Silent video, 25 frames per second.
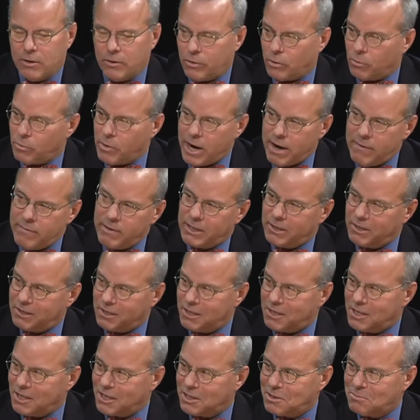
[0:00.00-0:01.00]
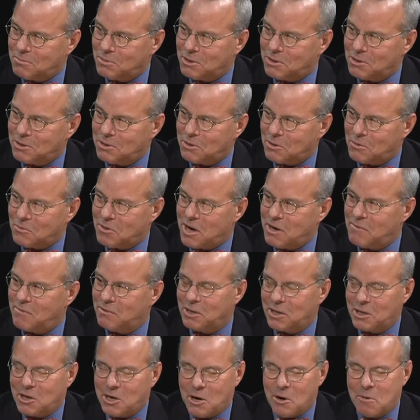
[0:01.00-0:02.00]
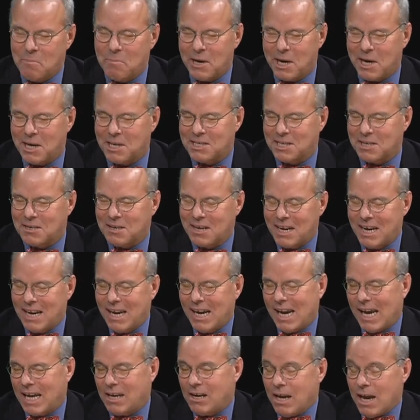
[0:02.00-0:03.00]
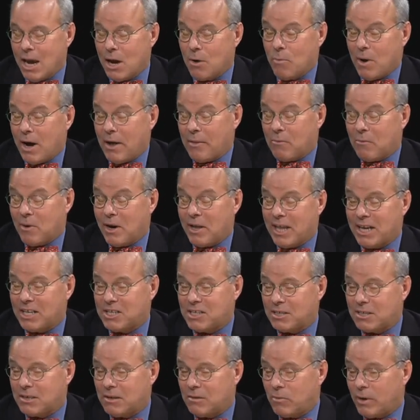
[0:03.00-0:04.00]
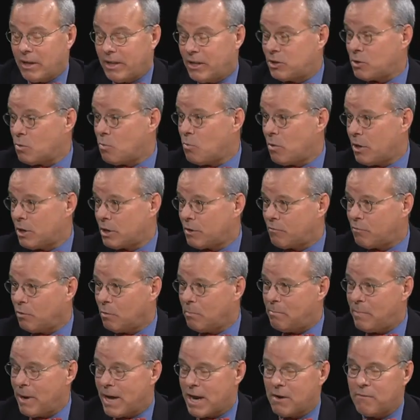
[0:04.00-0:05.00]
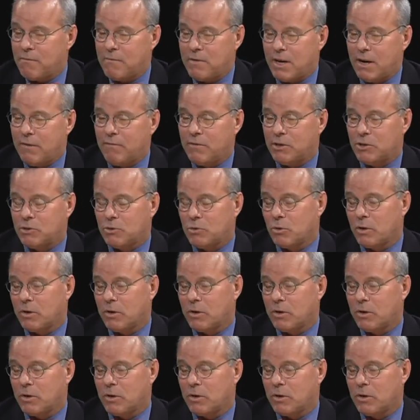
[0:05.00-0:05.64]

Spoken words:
waiving the deductibles and they're waiving the copays, and while that's a wonderful benefit, if you